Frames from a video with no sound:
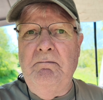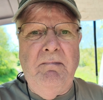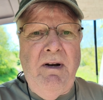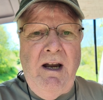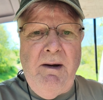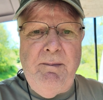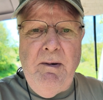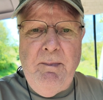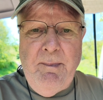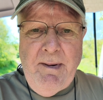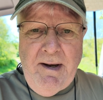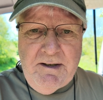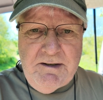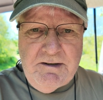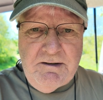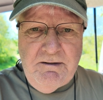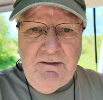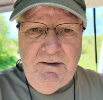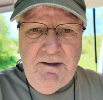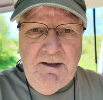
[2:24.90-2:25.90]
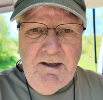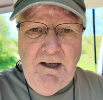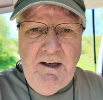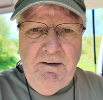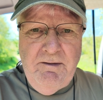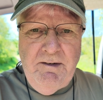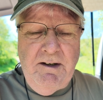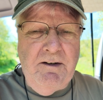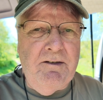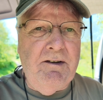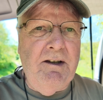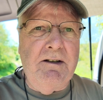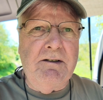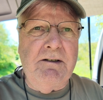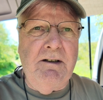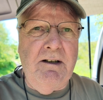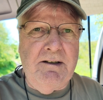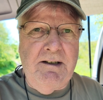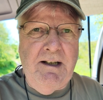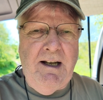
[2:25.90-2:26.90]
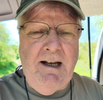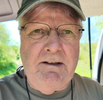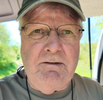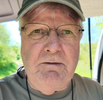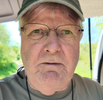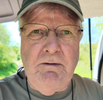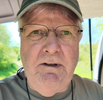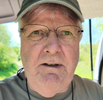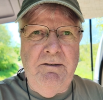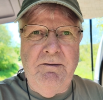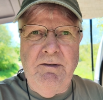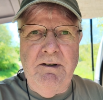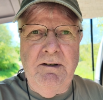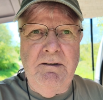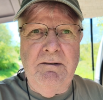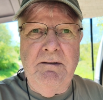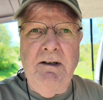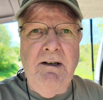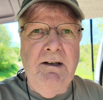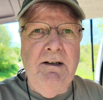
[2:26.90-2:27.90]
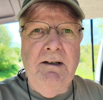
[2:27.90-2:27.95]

maybe pasta in the evening, things like that, or even,